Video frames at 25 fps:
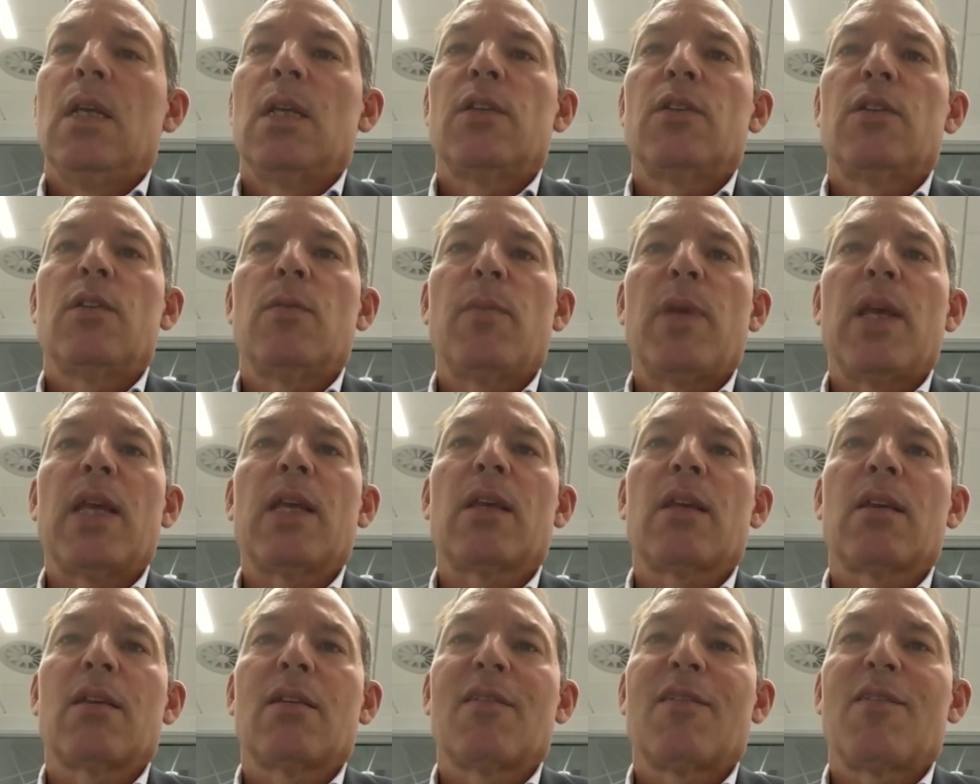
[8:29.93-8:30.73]
to
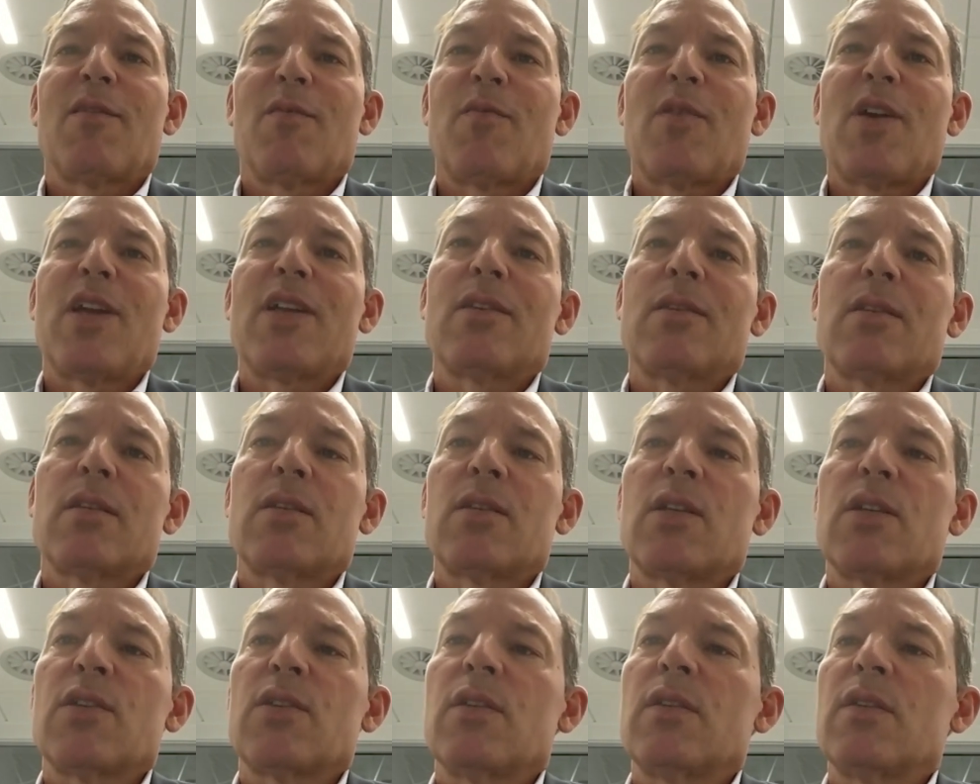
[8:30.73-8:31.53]
make the right
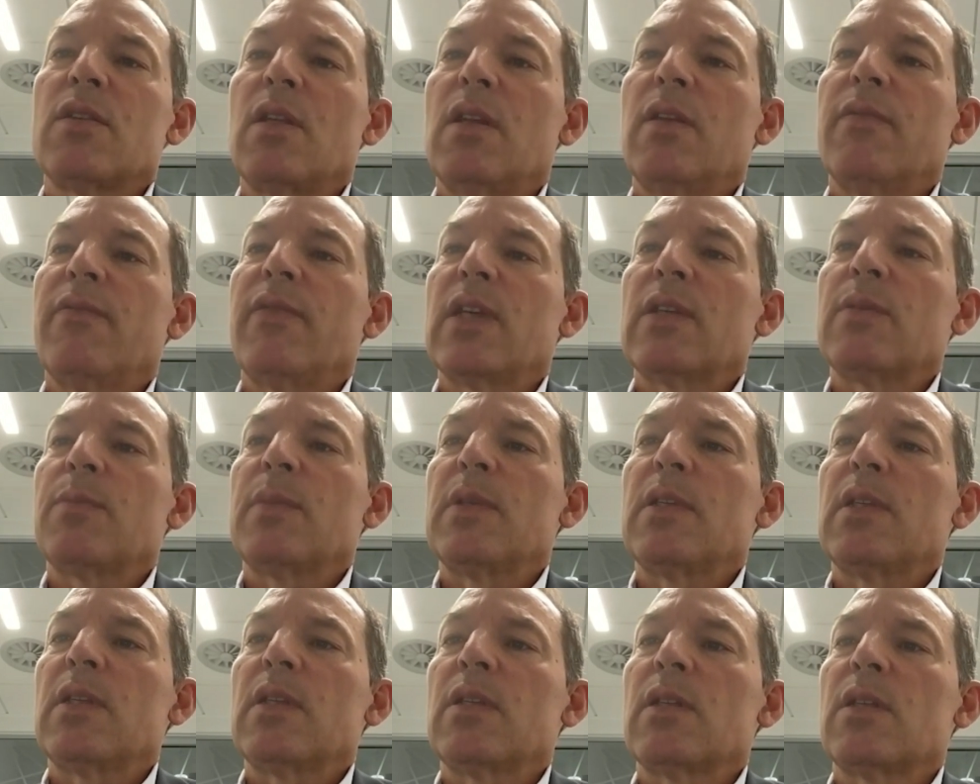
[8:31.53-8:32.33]
decisions, the
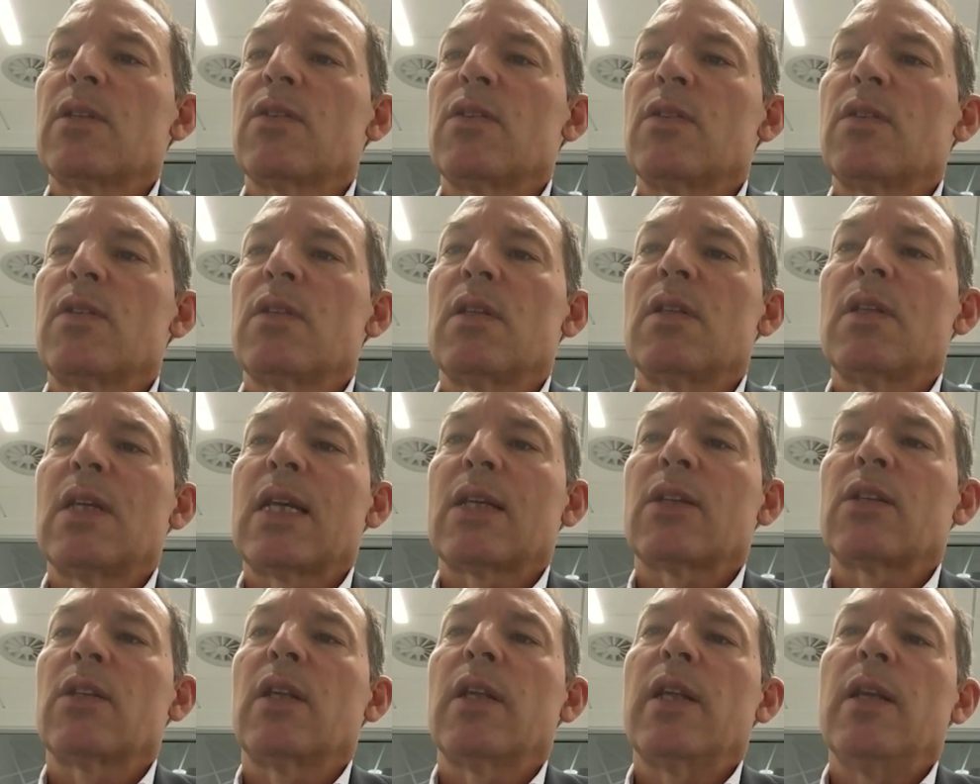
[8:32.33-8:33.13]
investment decisions, and
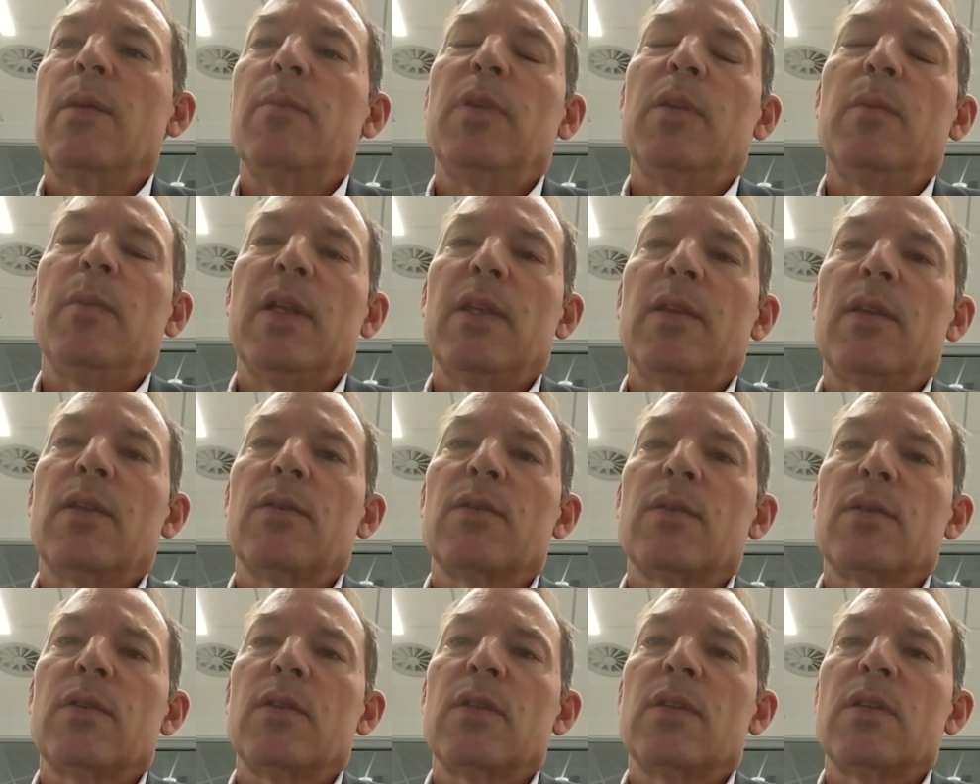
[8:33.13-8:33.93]
actually implement
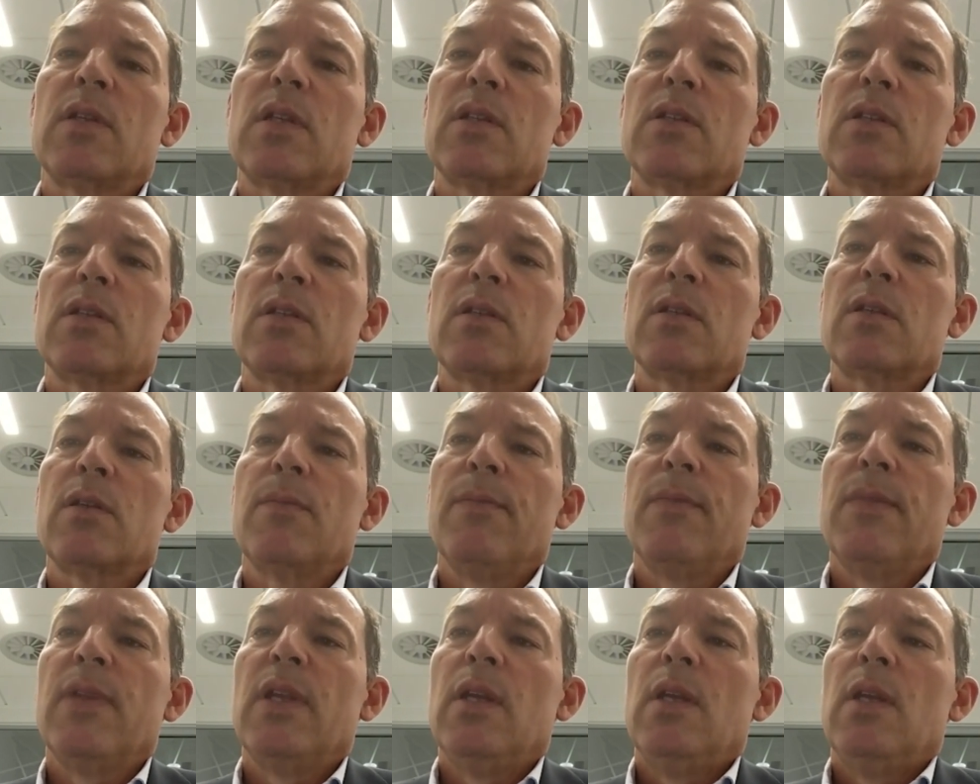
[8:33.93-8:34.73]
those decisions.
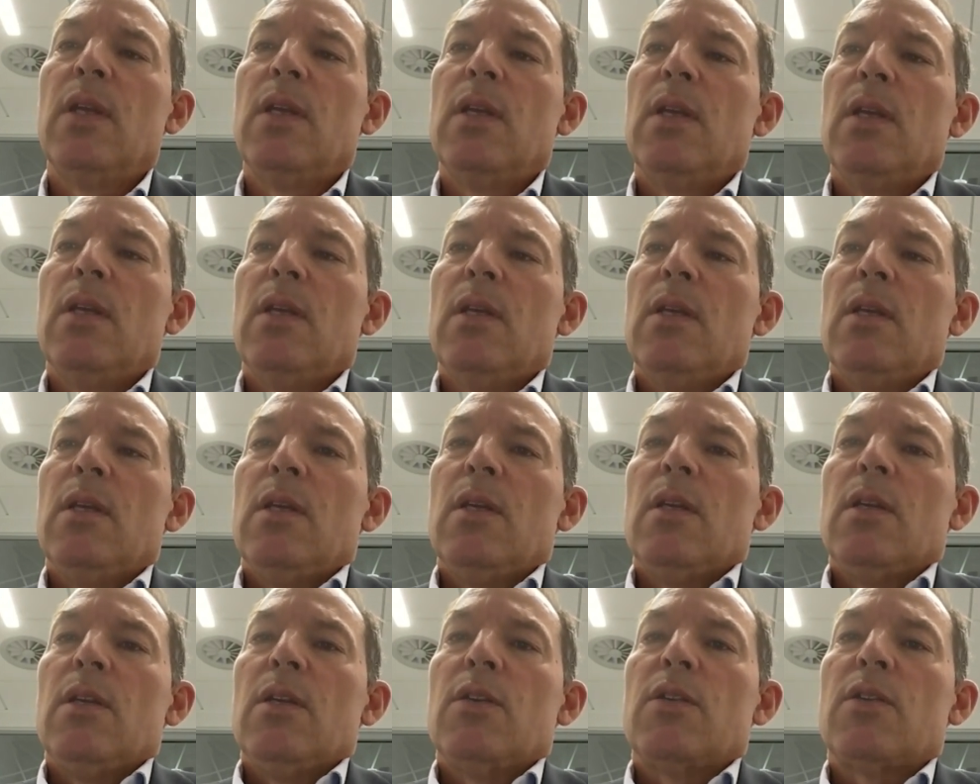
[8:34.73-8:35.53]

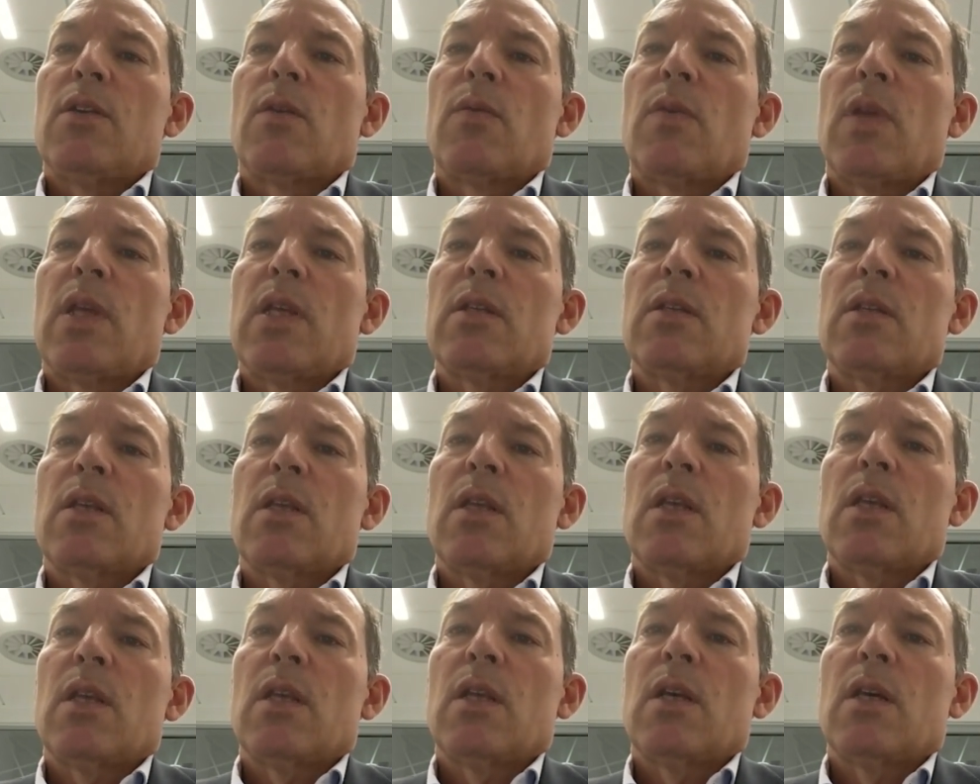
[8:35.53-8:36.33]
So these are
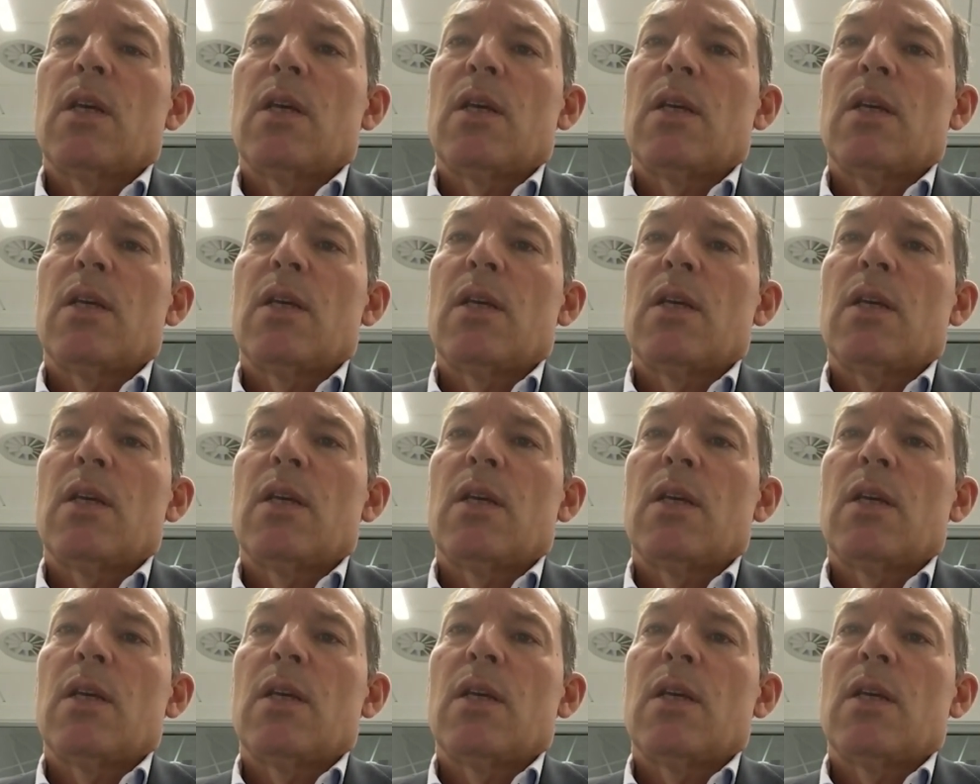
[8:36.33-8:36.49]
the